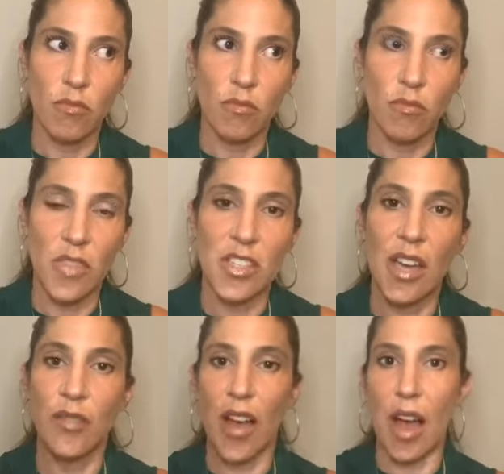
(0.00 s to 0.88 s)
this
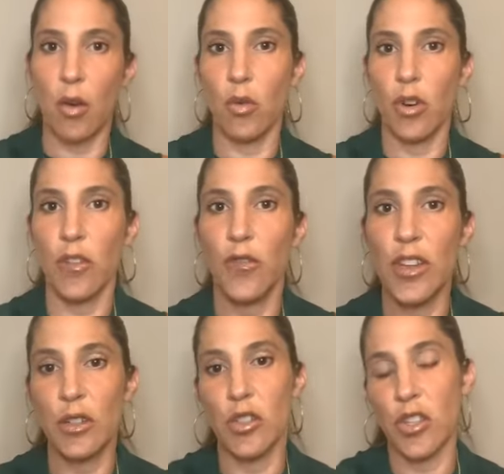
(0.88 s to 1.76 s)
kind of outward
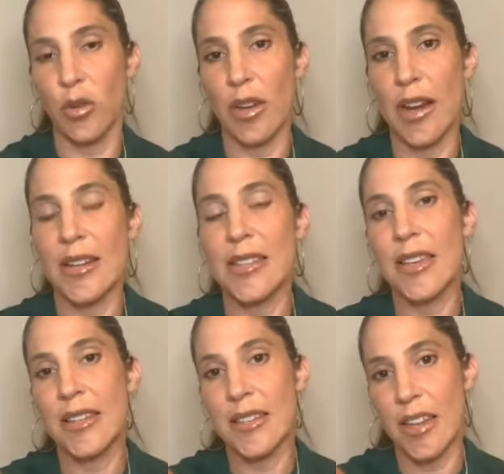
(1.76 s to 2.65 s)
feel to it and is
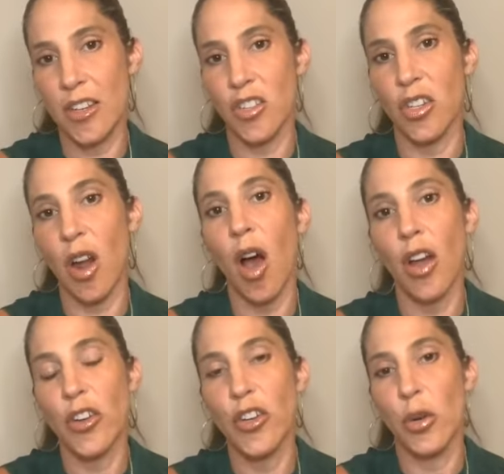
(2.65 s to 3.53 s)
contingent
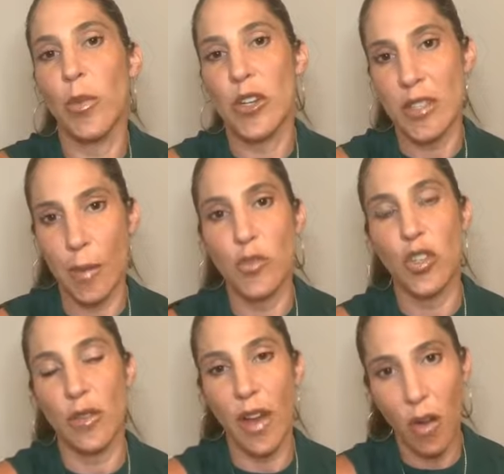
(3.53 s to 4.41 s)
on your
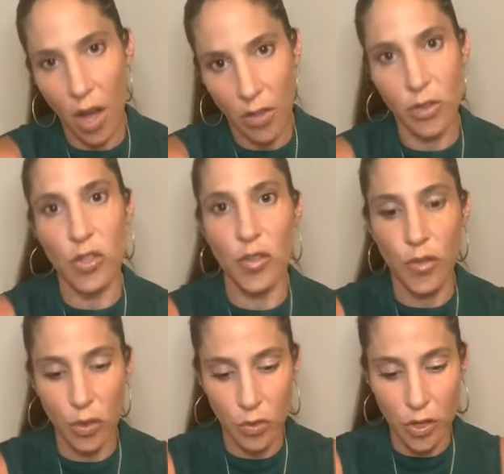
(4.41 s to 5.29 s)
perception of how others
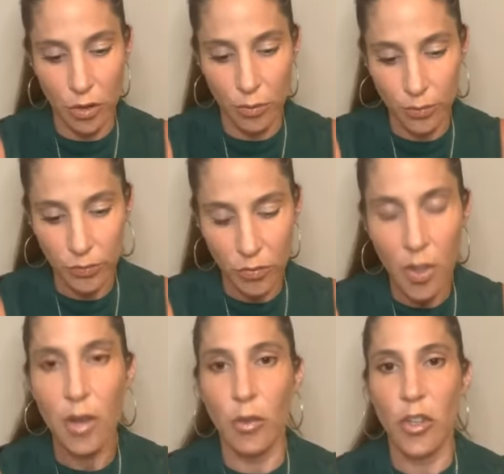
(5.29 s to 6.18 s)
view you,
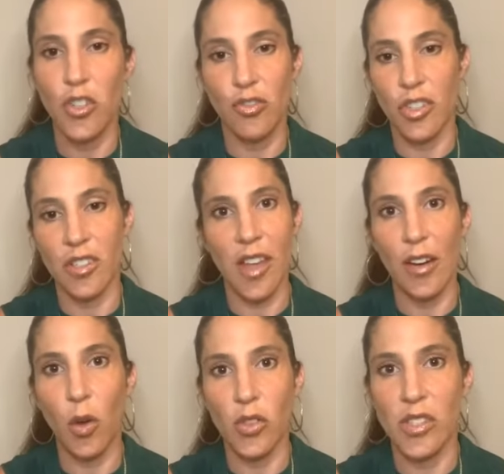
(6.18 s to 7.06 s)
which just that
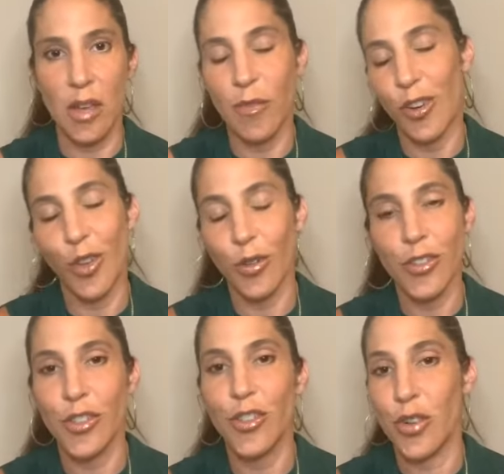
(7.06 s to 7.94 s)
whole statement alone
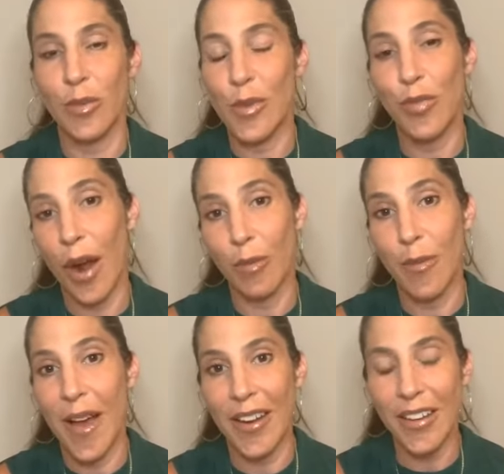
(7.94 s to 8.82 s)
is extremely
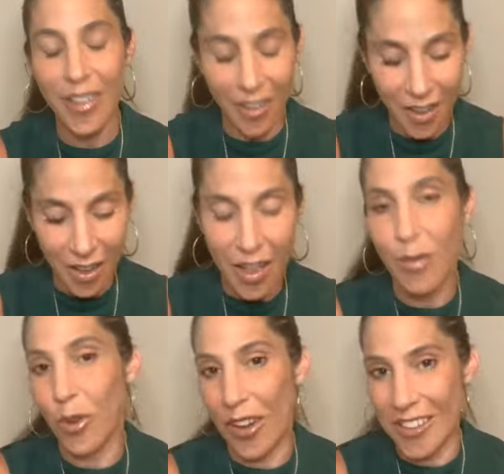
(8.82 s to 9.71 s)
problematic, and
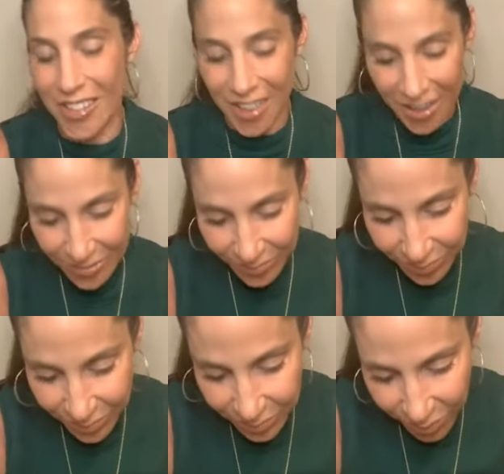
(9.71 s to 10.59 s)
we'll get to that.
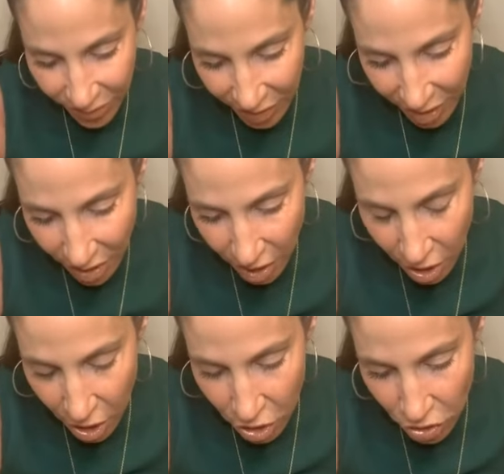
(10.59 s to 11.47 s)

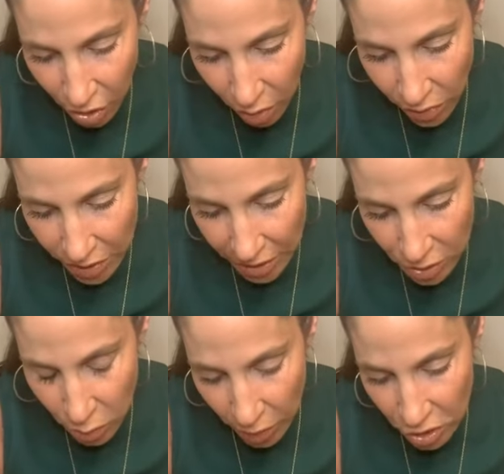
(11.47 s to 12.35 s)
So the
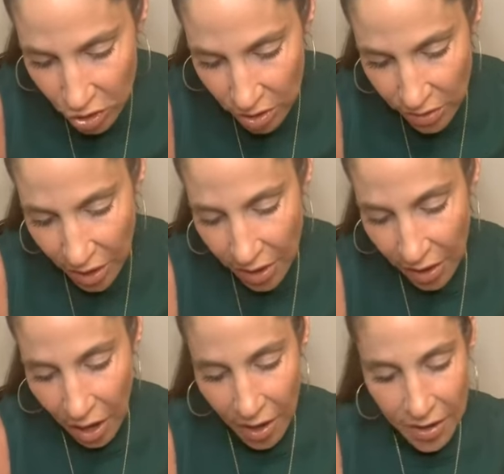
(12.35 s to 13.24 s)
next question that
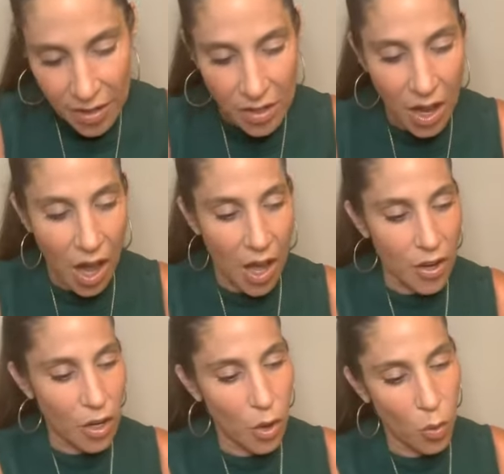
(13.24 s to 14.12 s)
I got
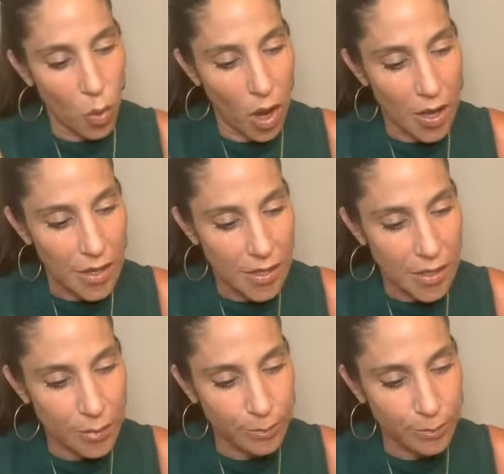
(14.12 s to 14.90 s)
was